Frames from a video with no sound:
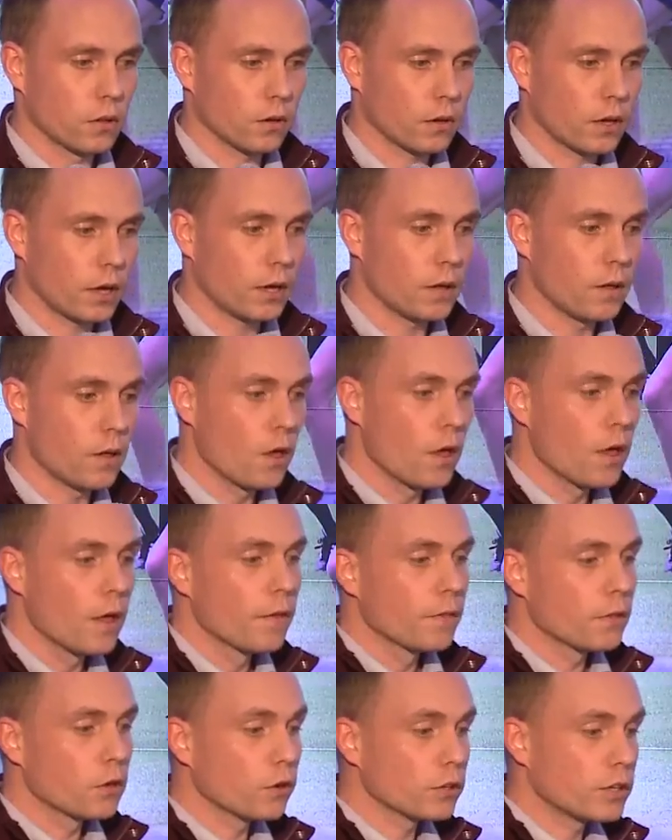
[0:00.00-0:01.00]
Okay?
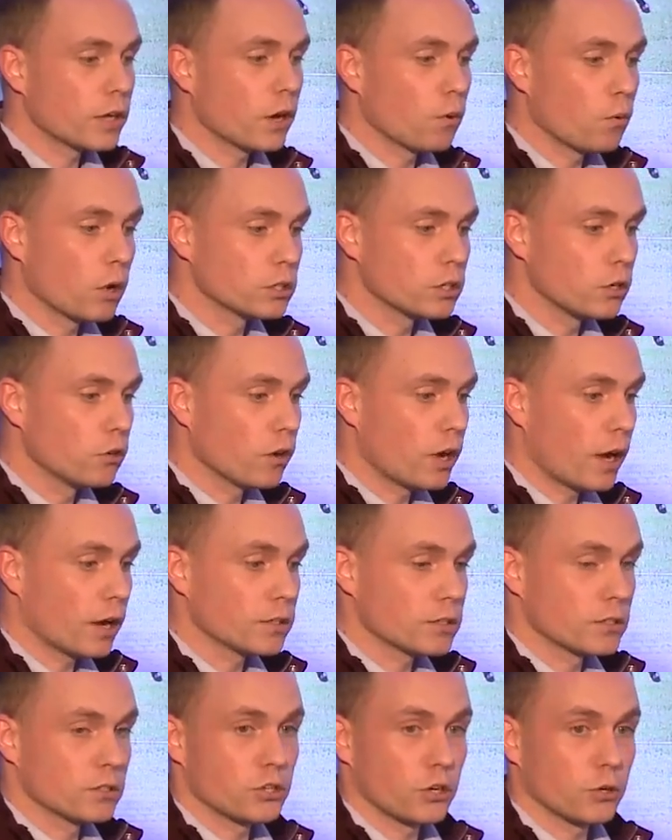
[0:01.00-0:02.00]
The other thing I want to look at
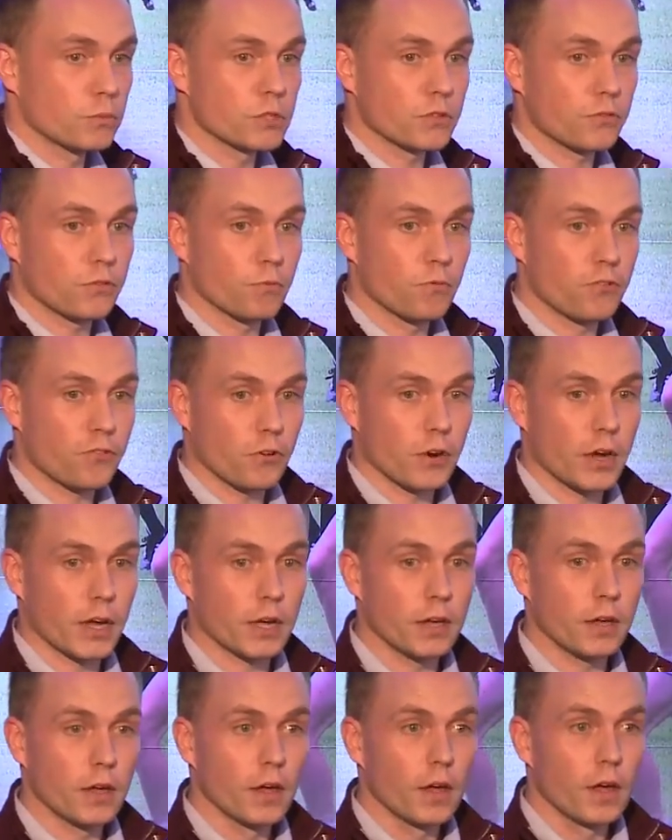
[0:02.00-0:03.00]
is in terms of from
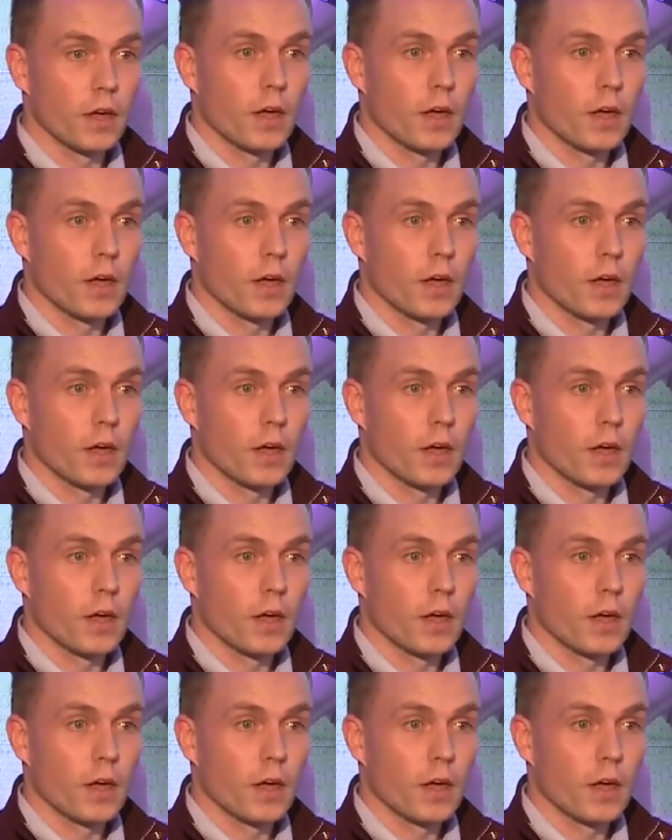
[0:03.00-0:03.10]
free.